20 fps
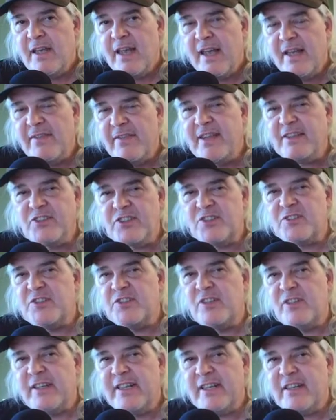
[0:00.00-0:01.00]
and they just
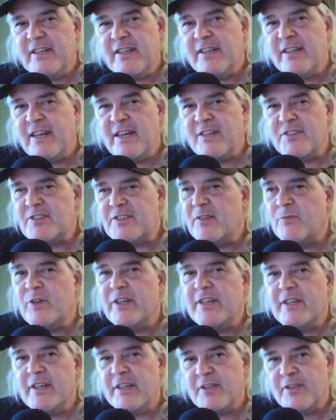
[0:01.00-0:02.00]
deleted it on some
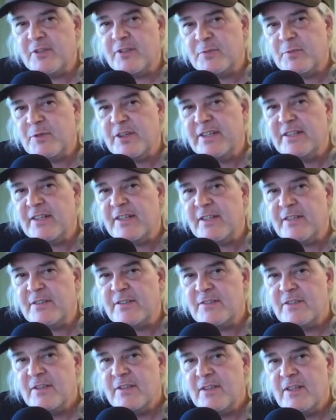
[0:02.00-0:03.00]
ridiculous
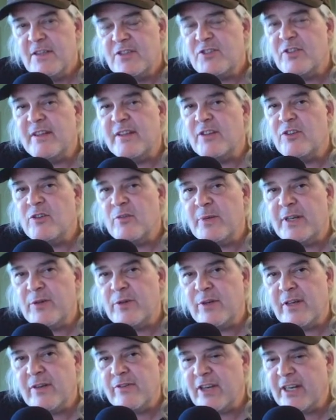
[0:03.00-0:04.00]
pretense so that nobody
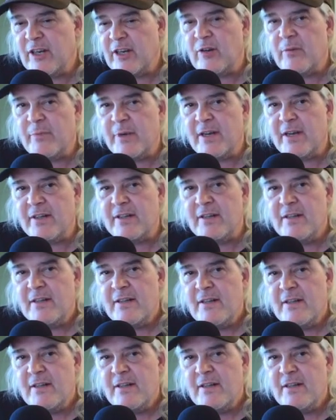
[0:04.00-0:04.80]
would ever hear about it.